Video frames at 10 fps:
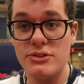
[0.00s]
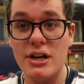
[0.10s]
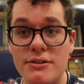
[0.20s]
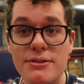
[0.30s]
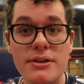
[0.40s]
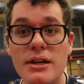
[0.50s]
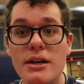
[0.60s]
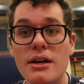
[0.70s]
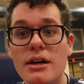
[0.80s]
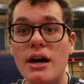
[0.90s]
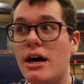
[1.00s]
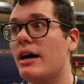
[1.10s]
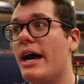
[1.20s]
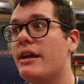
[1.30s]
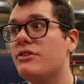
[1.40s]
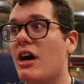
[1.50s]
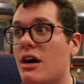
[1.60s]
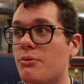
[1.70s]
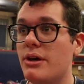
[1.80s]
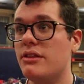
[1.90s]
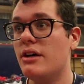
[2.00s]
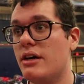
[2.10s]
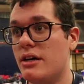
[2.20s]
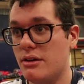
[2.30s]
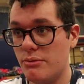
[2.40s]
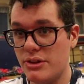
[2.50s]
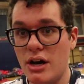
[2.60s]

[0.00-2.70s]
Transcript: stuff uh, and a talk with uh, with